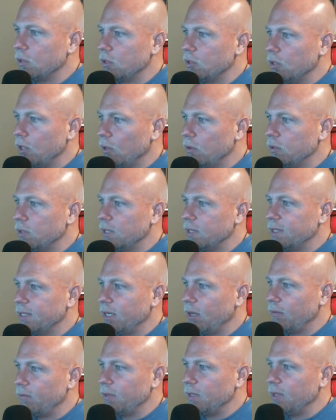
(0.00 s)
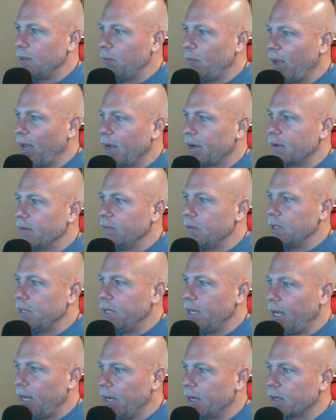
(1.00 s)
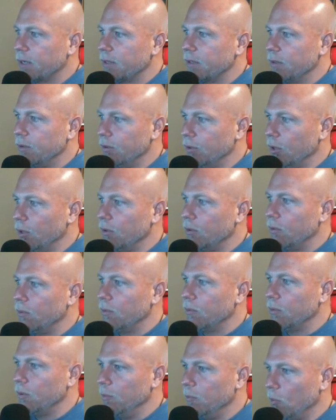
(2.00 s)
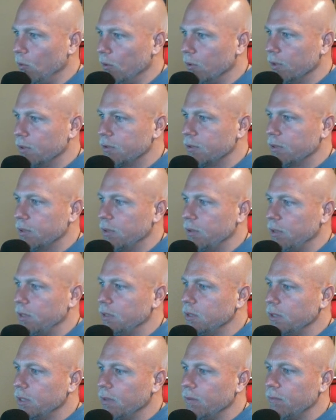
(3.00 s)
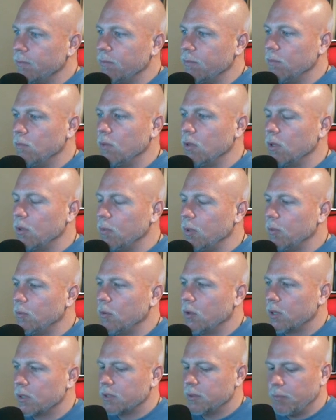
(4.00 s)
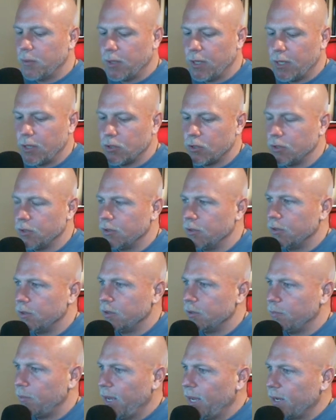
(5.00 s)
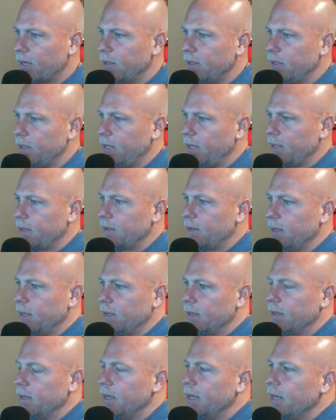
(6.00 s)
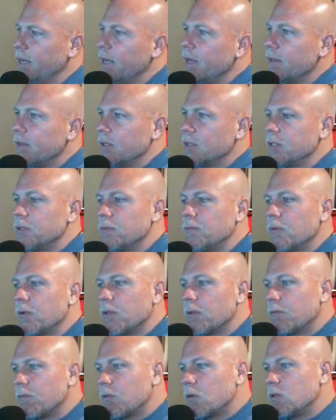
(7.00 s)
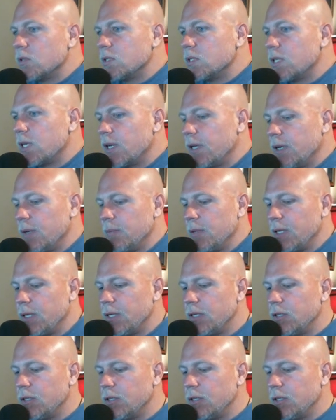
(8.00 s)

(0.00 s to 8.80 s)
shows itself in the back of the neck, no remorse. Let's give a little bit more explanation to the back of the neck thing. This is for the first time the I